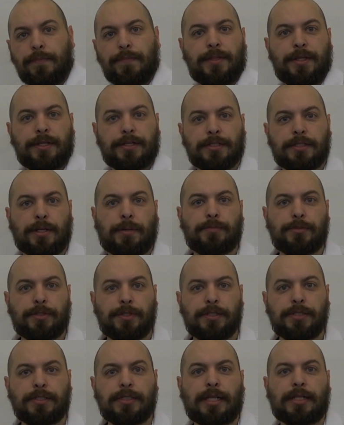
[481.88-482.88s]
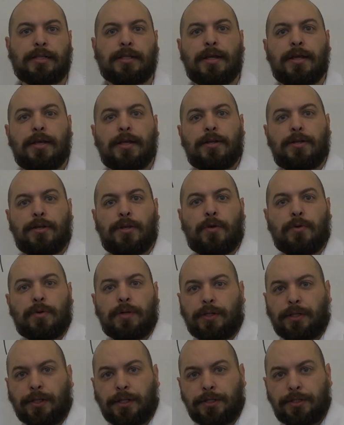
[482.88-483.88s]
the assumptions that no
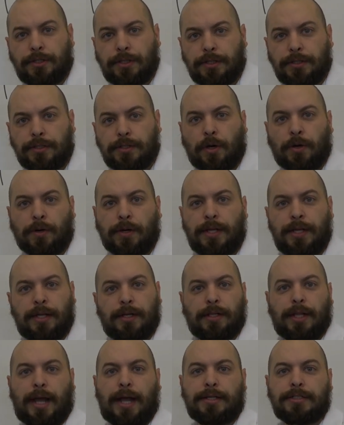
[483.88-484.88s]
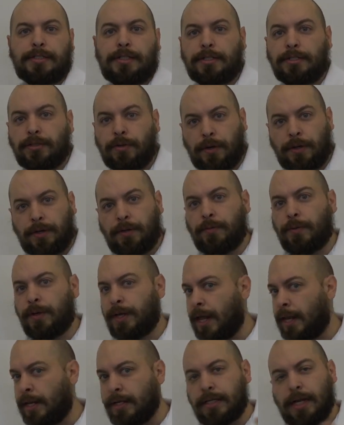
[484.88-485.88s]
collisions are inelastic, so any,
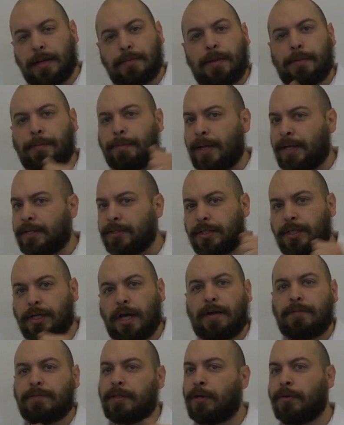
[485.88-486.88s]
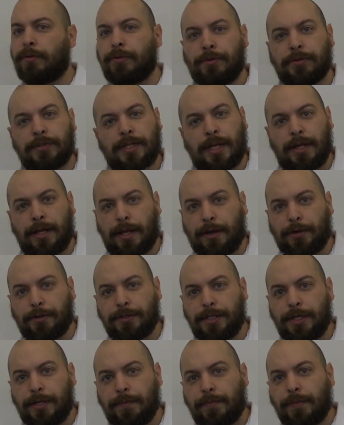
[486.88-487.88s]
anytime they're bouncing off, they don't lose any
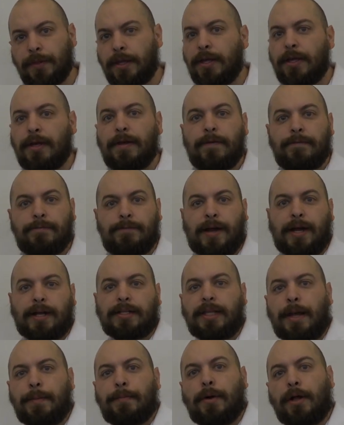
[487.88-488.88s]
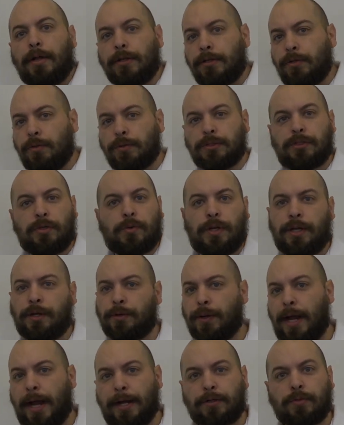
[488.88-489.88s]
energy. The fact that molecules don't
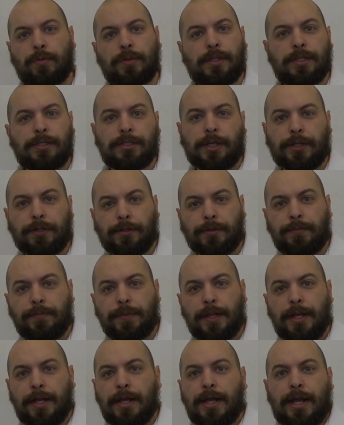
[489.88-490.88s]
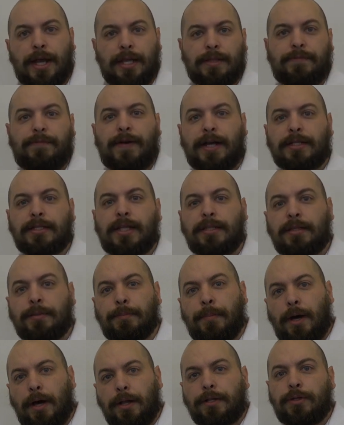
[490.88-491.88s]
interact with each other, and the fact that the
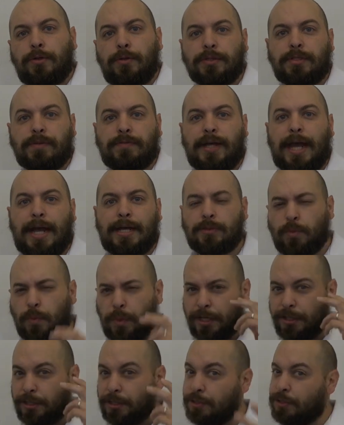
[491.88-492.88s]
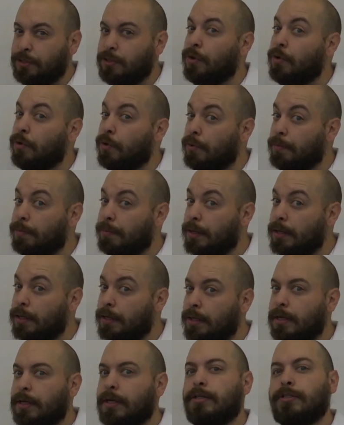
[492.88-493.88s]
molecules of gas, we assume,
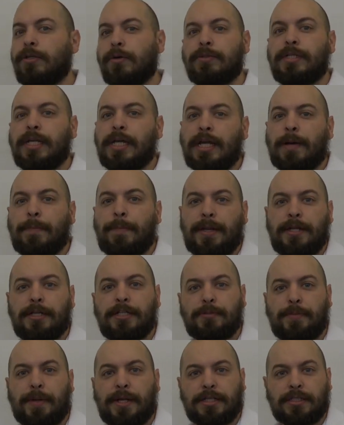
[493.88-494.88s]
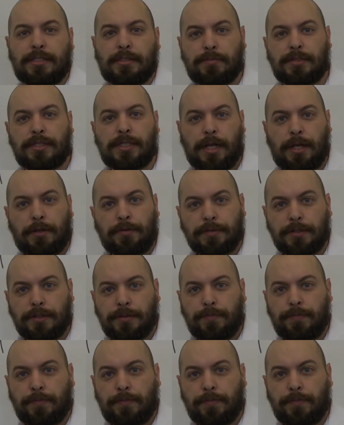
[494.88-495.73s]
don't take up any space themselves.